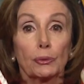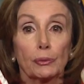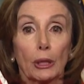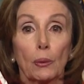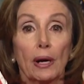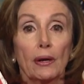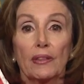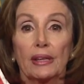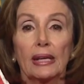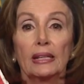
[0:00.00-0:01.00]
We require
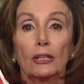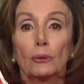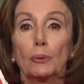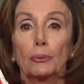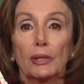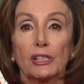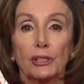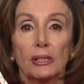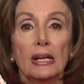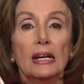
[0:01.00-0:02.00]
that any
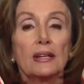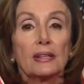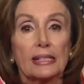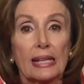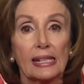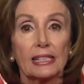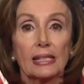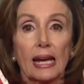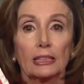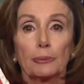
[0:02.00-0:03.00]
corporation that takes
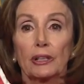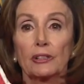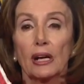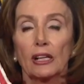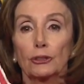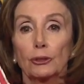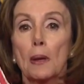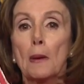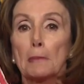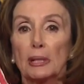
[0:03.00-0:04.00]
taxpayer dollars
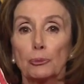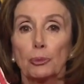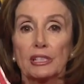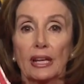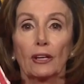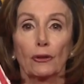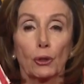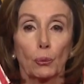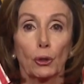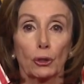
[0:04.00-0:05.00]
must protect
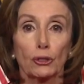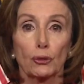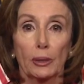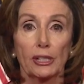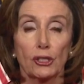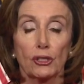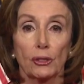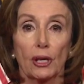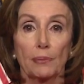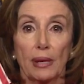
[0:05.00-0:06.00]
their workers' wages
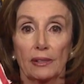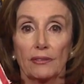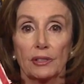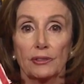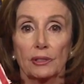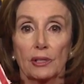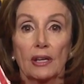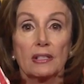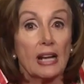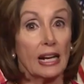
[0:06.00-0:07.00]
and benefits,
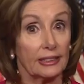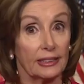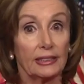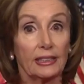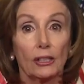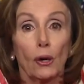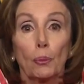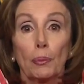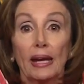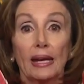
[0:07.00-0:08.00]
not
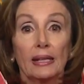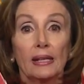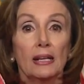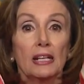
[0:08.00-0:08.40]
CEO pay,